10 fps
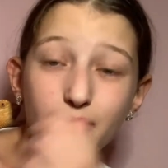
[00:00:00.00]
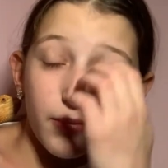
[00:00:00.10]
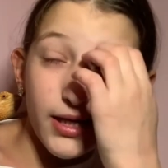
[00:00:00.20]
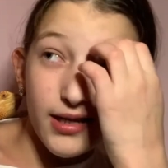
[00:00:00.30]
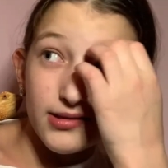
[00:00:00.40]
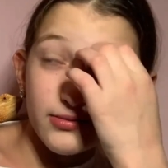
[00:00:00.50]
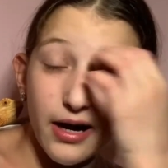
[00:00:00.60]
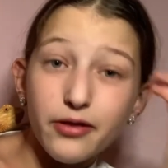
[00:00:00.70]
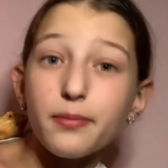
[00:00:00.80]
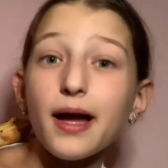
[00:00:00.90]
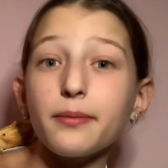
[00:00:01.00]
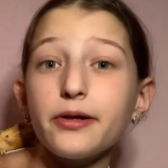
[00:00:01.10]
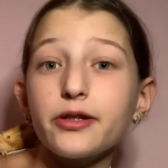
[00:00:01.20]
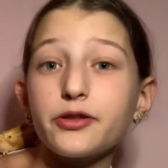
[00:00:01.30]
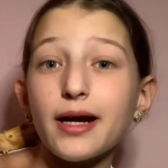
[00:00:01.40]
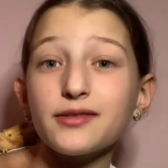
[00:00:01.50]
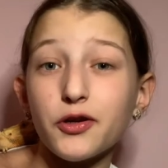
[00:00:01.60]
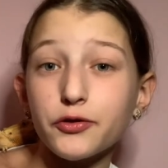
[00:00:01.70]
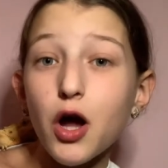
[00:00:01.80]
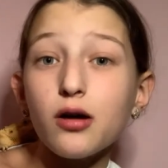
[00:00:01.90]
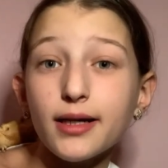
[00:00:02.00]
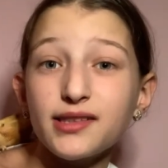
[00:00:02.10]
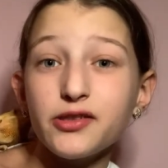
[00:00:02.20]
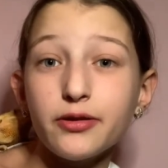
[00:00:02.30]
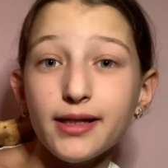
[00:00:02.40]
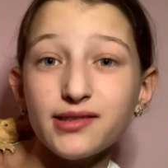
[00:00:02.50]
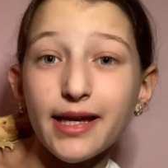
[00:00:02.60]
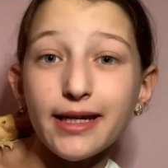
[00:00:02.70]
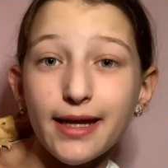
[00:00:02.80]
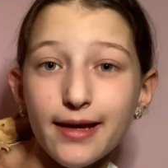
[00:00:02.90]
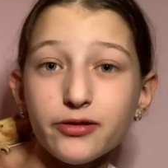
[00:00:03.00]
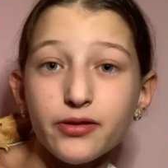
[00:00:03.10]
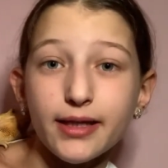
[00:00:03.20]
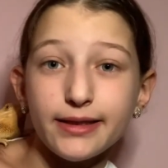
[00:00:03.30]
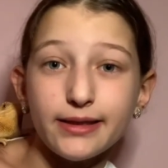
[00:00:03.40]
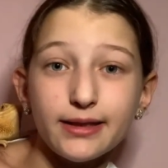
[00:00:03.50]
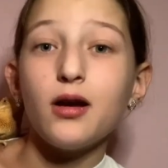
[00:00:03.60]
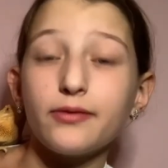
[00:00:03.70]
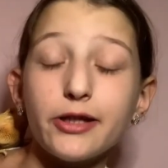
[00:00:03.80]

leatherback bearded dragons are not like silkies. They can handle the heat.